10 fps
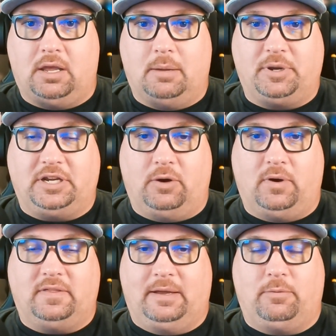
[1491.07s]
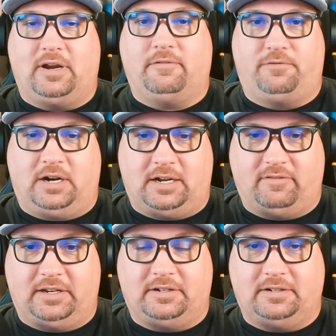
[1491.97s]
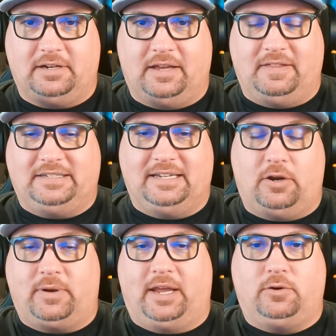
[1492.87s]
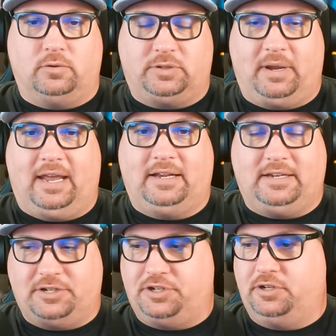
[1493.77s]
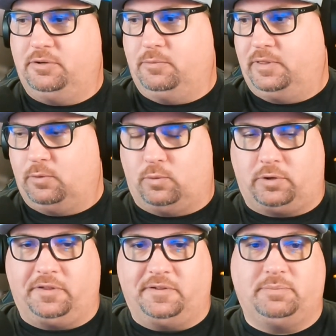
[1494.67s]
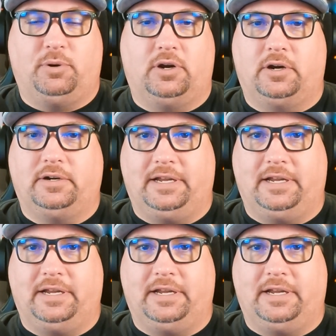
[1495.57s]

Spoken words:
But you know what? They were out front of it and they said, okay, cool. So we had an issue with ordering this part.